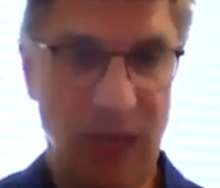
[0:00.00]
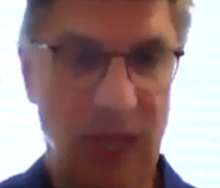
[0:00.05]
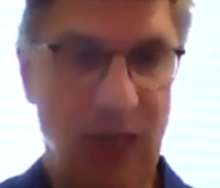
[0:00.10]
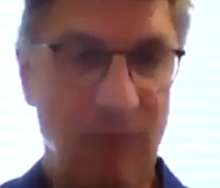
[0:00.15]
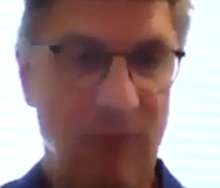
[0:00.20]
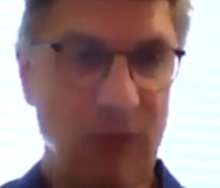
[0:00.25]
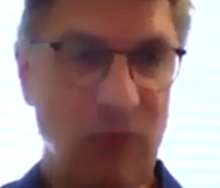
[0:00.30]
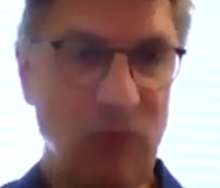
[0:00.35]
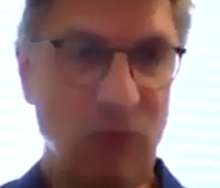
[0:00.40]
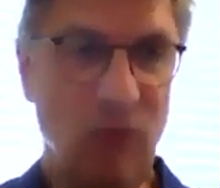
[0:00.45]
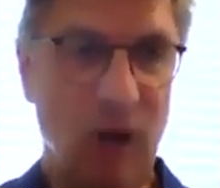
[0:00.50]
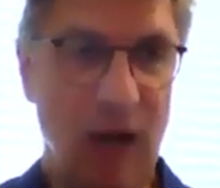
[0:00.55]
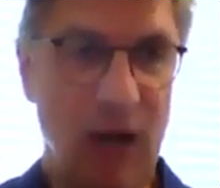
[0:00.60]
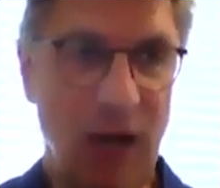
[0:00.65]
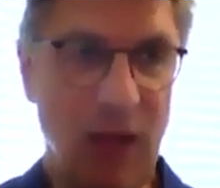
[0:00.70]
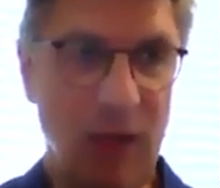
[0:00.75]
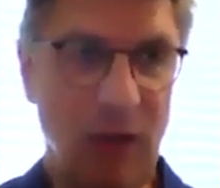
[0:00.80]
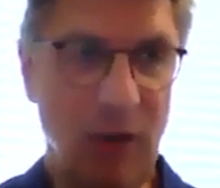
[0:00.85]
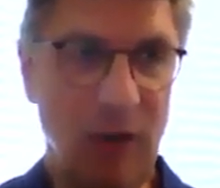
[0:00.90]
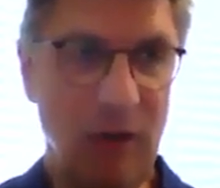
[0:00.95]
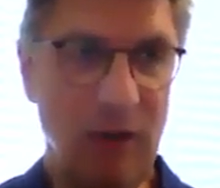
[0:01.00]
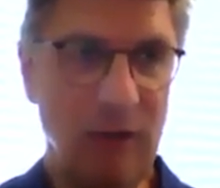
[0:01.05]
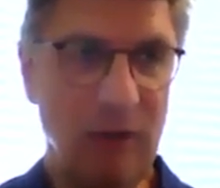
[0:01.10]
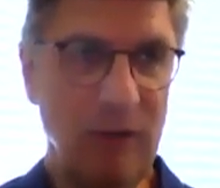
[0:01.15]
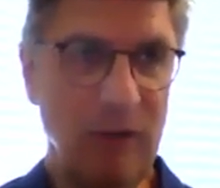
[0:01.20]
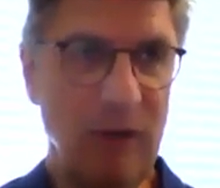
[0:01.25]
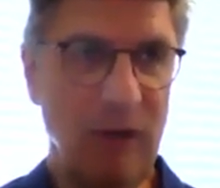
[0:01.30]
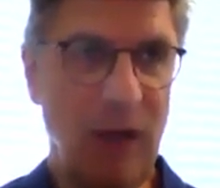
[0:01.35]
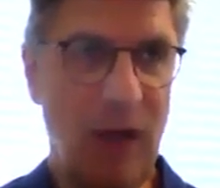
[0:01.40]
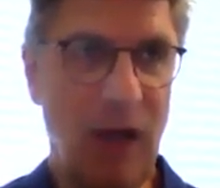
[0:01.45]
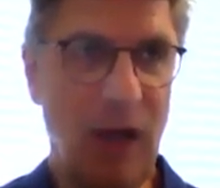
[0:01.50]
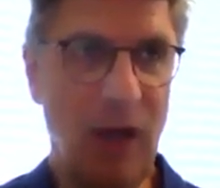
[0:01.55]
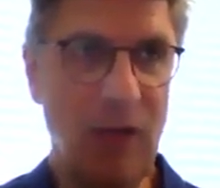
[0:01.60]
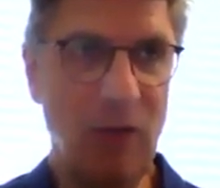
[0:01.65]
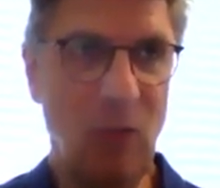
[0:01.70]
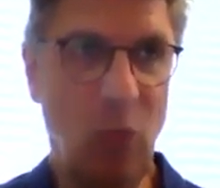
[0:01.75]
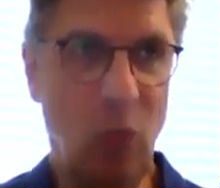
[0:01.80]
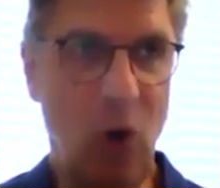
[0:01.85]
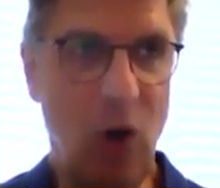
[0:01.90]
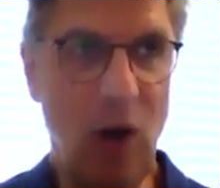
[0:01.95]
If it's right on
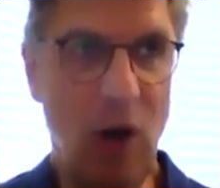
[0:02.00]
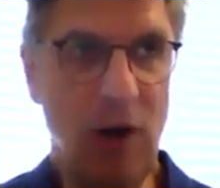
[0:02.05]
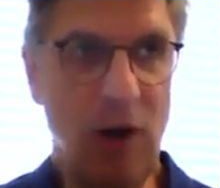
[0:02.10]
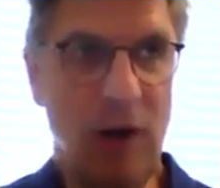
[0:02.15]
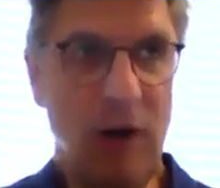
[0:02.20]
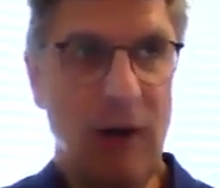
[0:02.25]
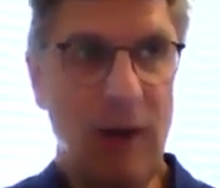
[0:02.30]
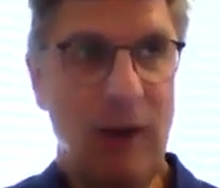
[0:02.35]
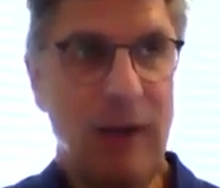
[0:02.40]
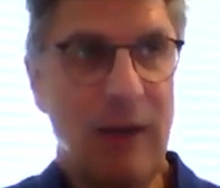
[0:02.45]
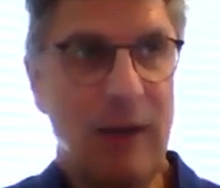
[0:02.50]
the water,